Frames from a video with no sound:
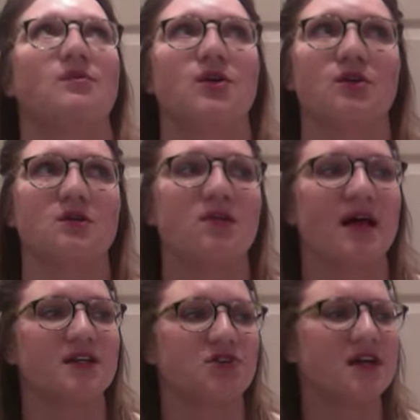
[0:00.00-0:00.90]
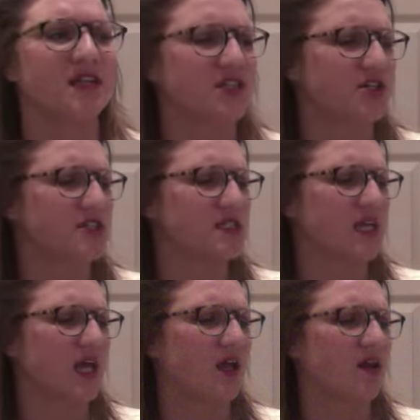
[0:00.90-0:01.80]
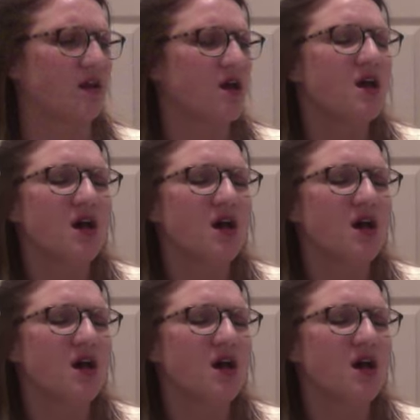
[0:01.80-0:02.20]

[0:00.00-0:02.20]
You can apply it directly to your skin.